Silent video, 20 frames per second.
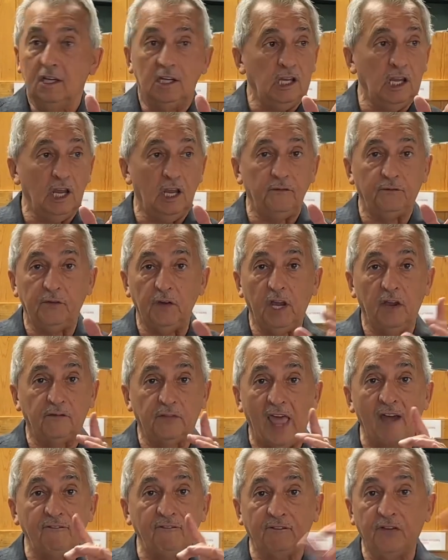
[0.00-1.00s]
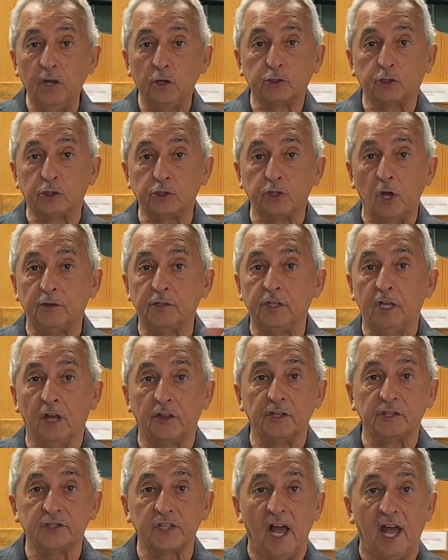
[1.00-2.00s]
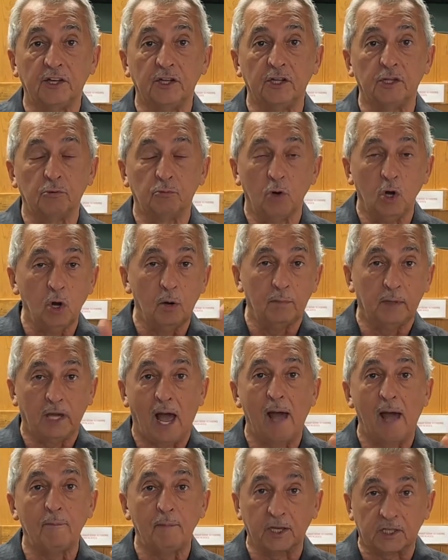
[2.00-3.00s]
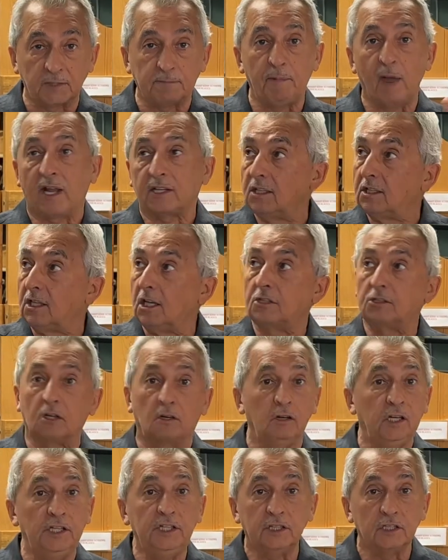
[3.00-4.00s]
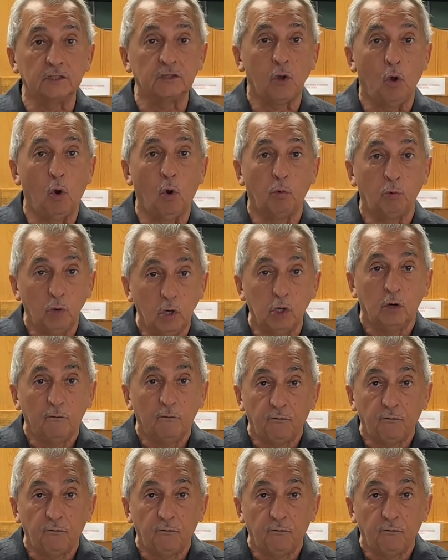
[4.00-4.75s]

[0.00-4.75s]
if that filter's on the other side of the room and I'm expecting it to clean this whole room,